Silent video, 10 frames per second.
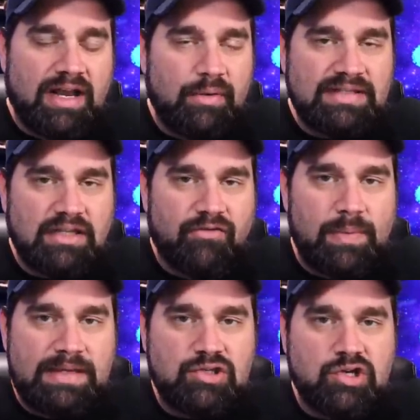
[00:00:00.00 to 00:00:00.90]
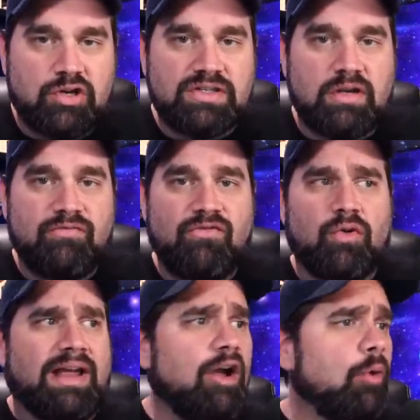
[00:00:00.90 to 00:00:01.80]
I always love when these jurors come
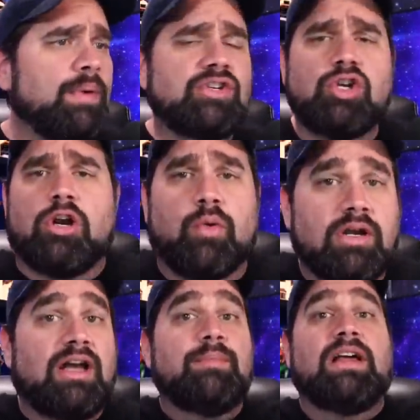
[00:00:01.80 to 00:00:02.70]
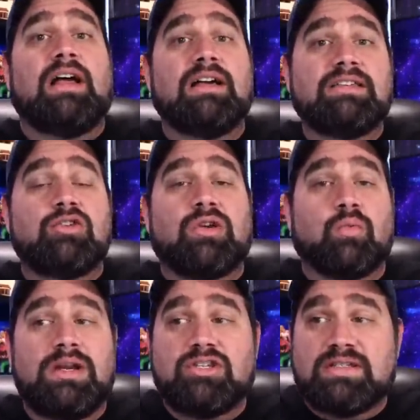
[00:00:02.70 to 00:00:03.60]
forward. I hope a juror will come to us. You
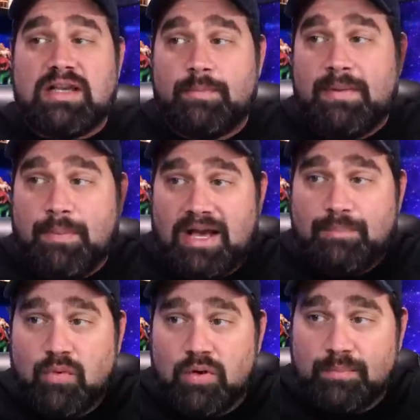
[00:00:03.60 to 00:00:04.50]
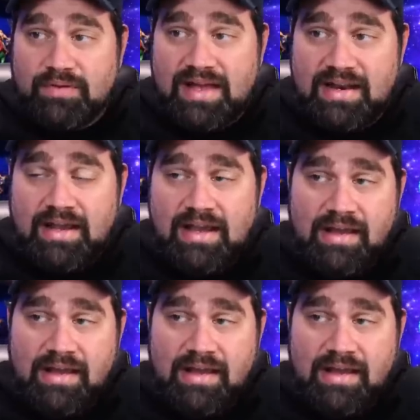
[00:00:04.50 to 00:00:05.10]
can reach us up at Popcorn Planet.